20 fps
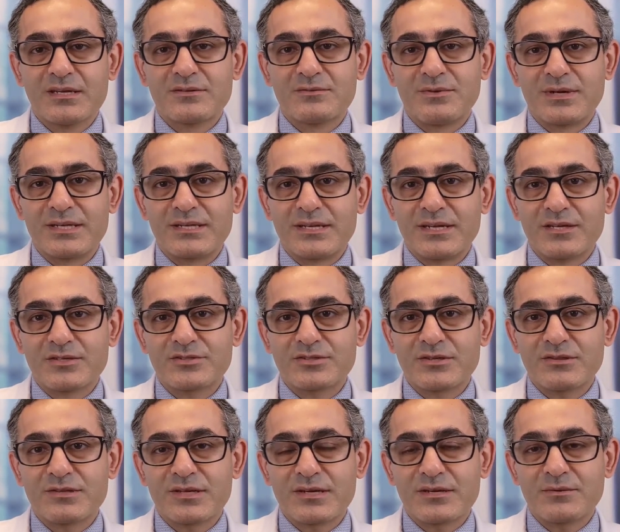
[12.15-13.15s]

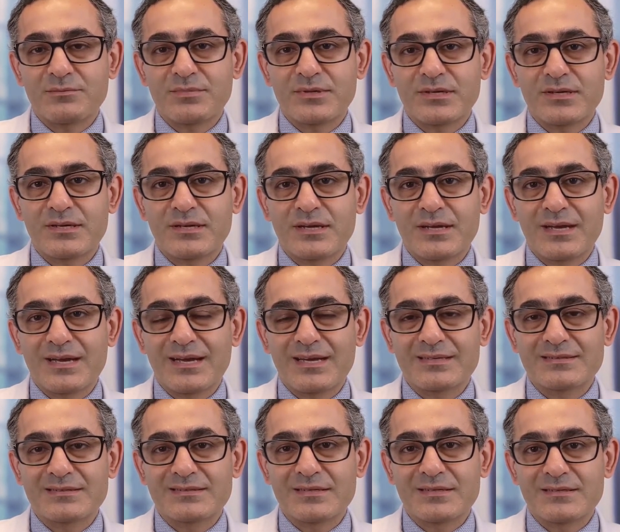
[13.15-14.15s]
Radiation therapy
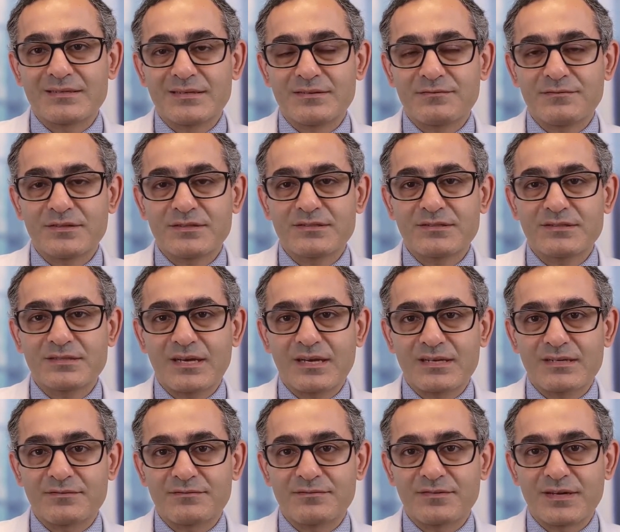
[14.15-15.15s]
has different
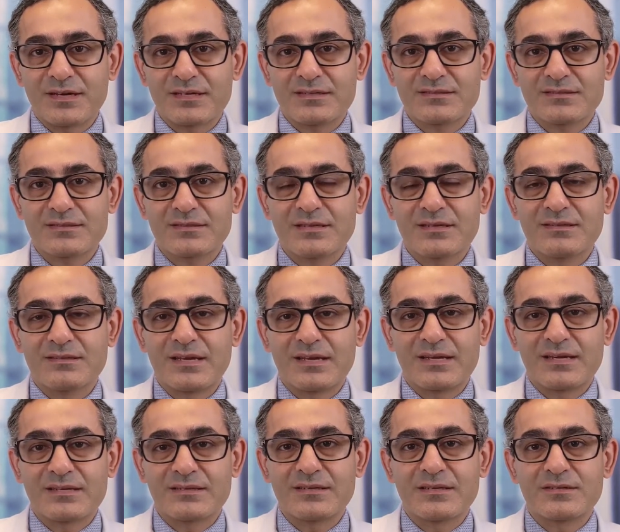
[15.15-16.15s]
side effects
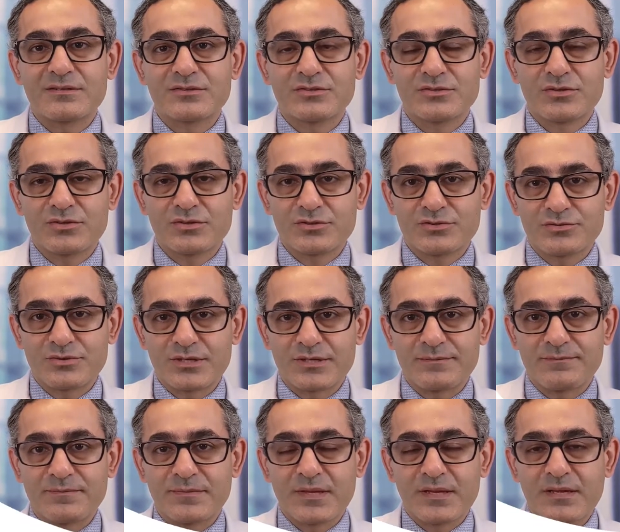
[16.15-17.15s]
than surgery.